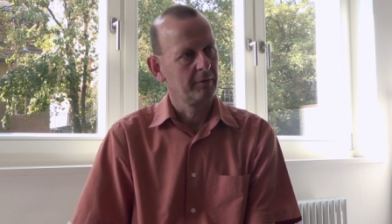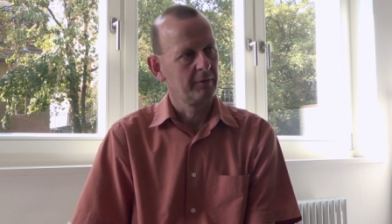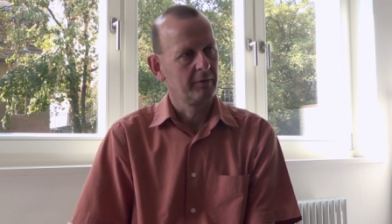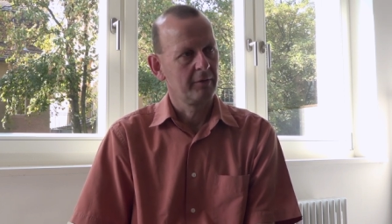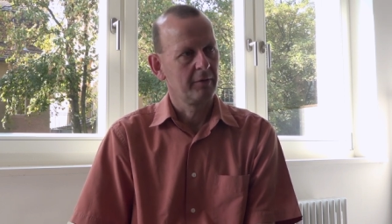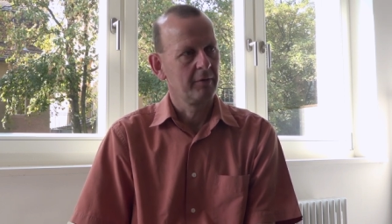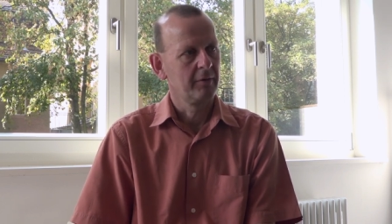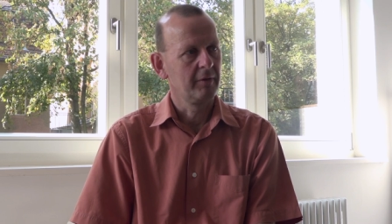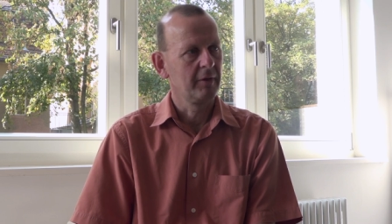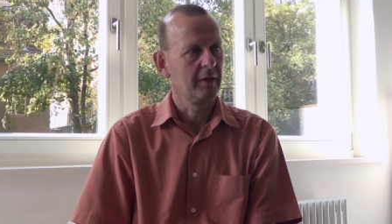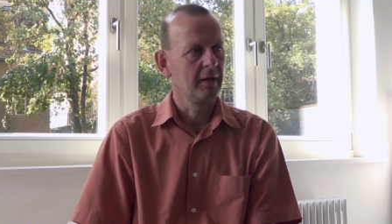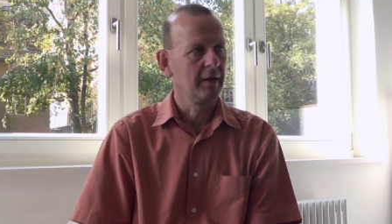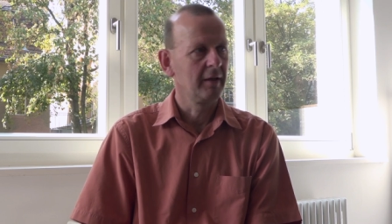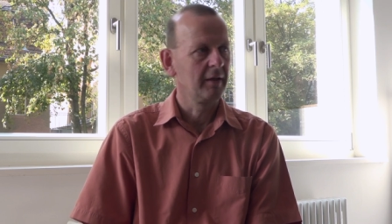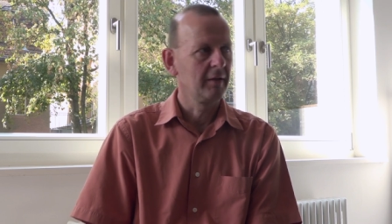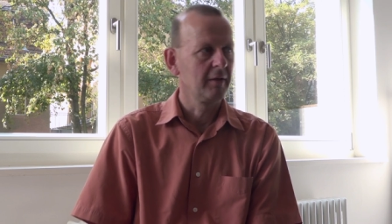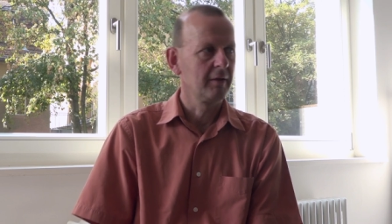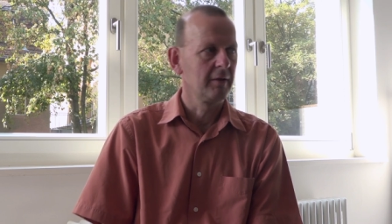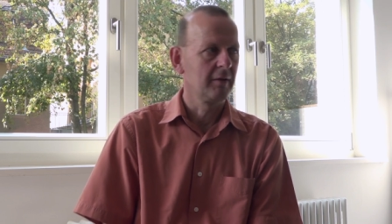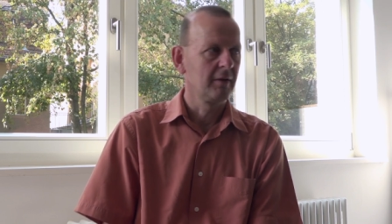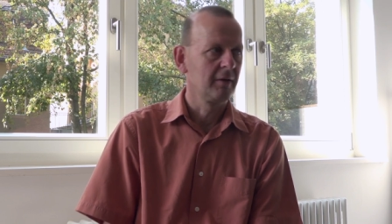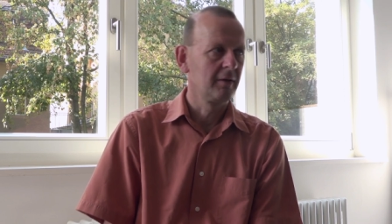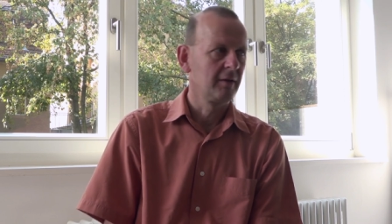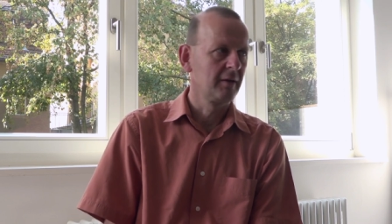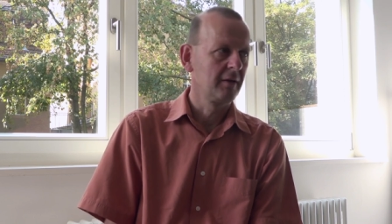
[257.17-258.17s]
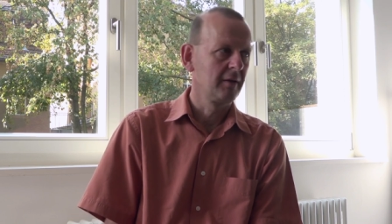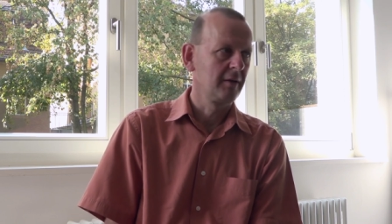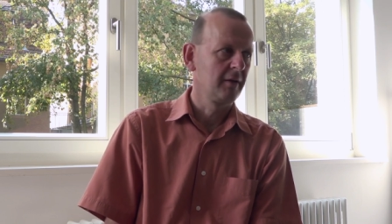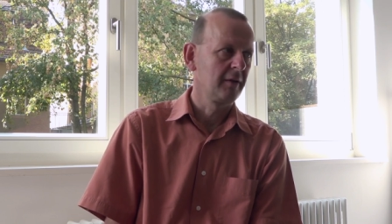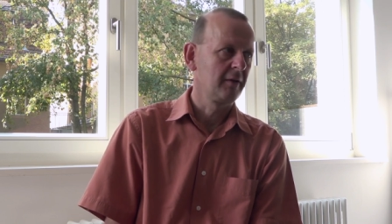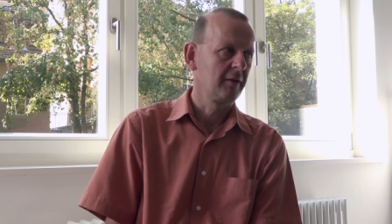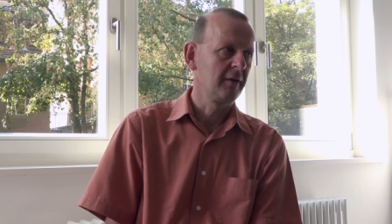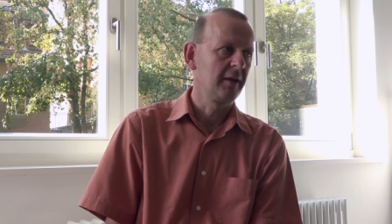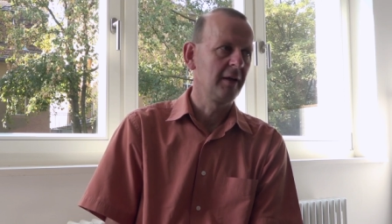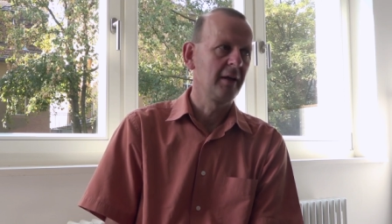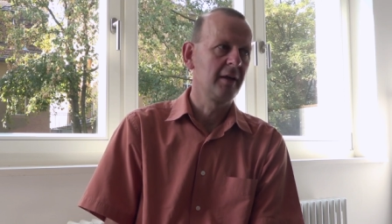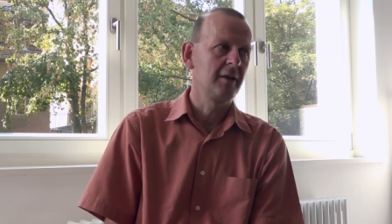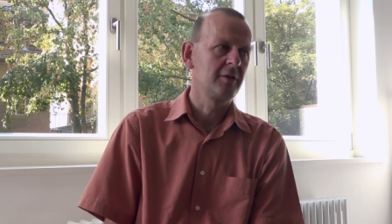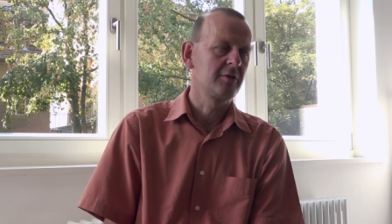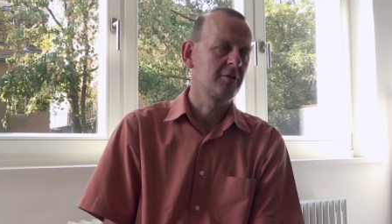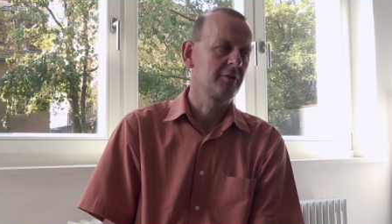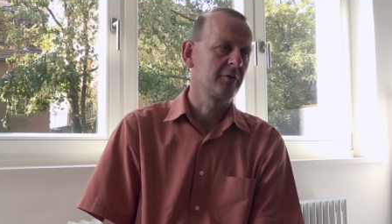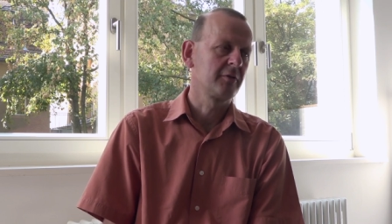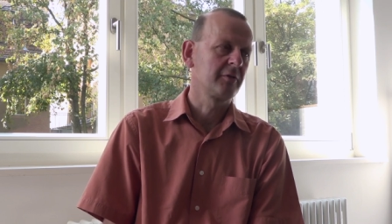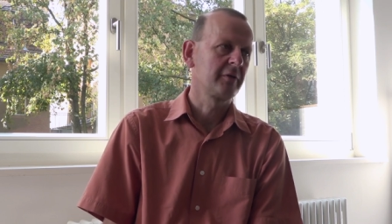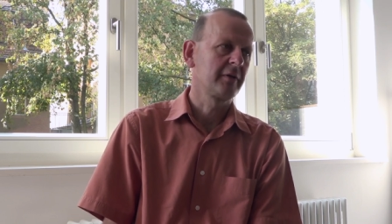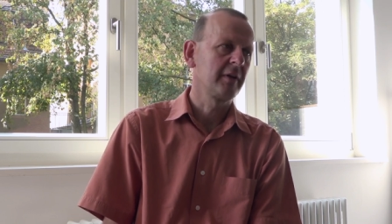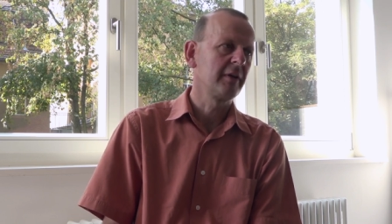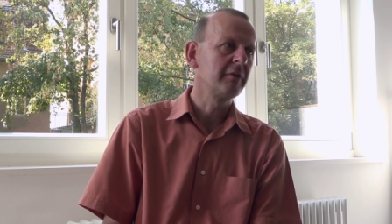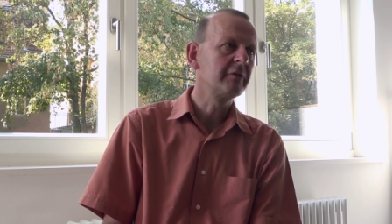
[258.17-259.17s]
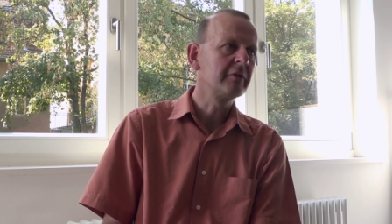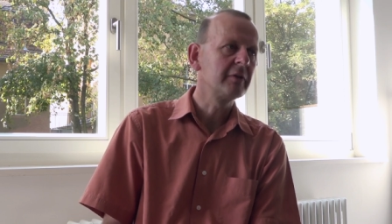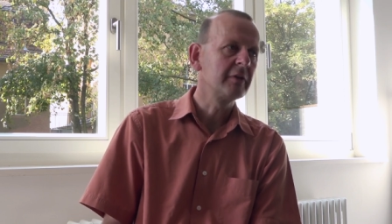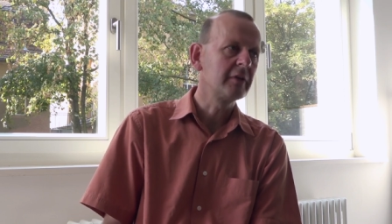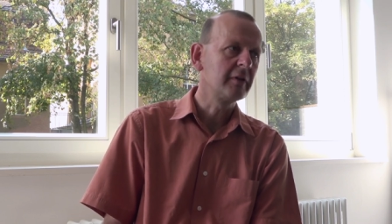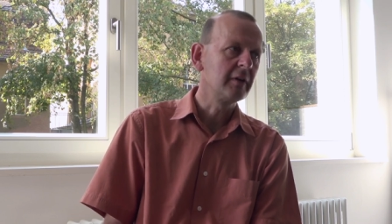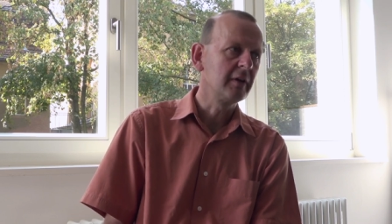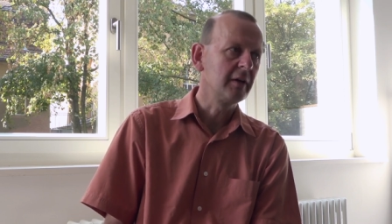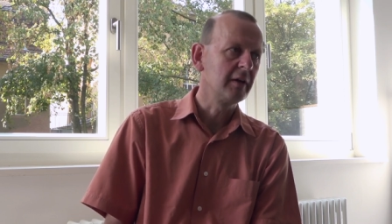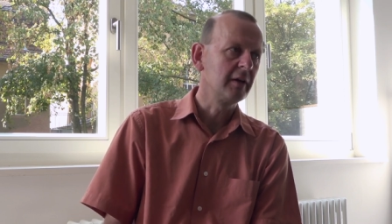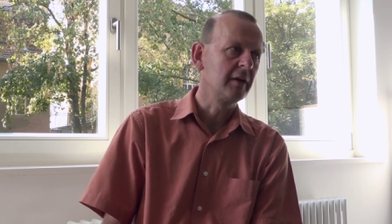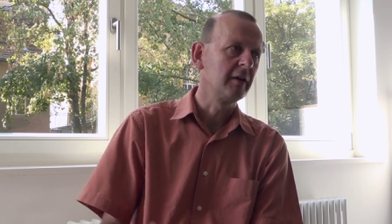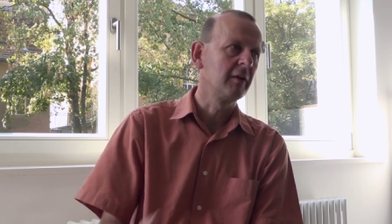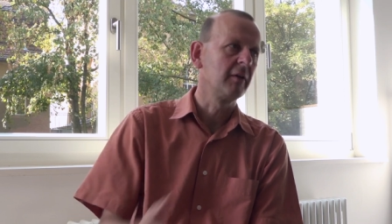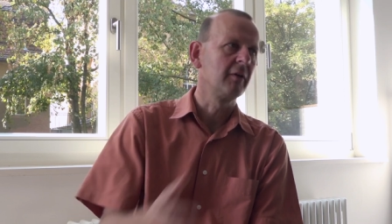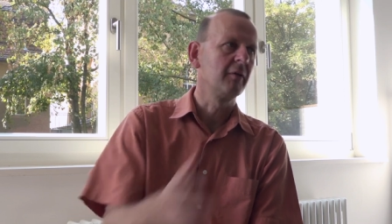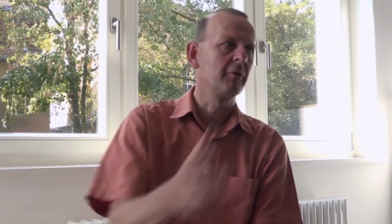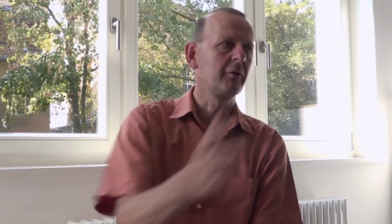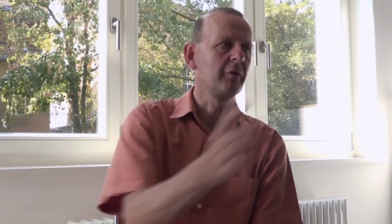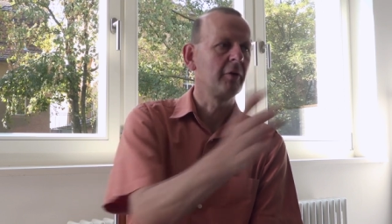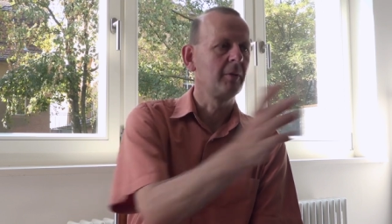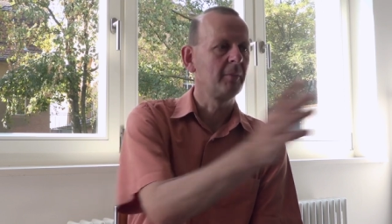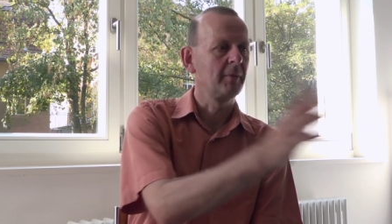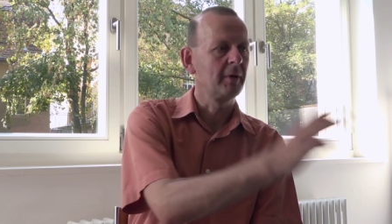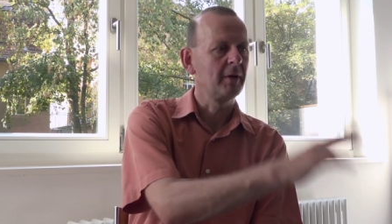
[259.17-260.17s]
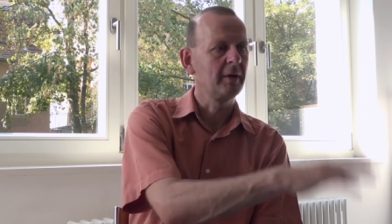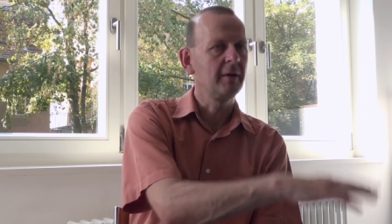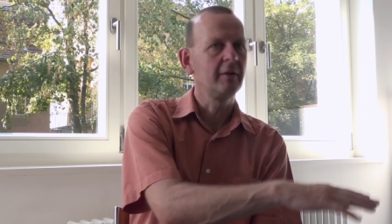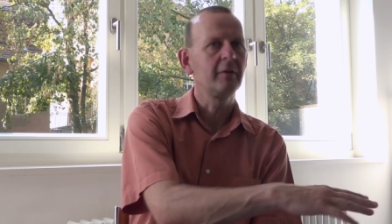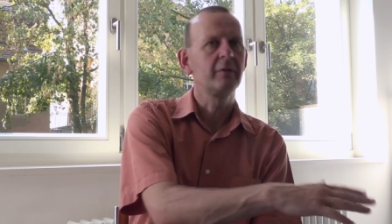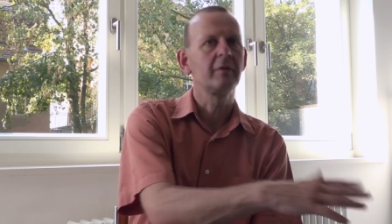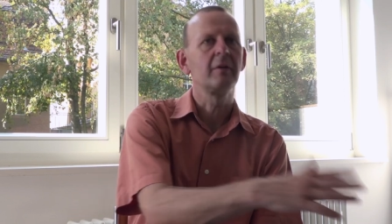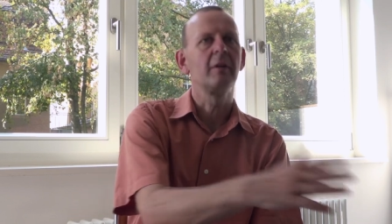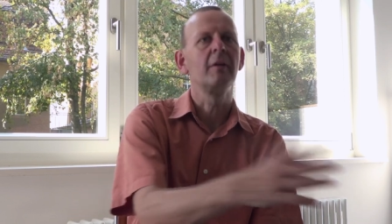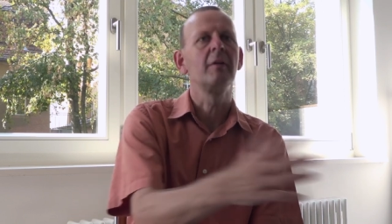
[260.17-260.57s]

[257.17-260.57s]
today at the age of 70 in the former East,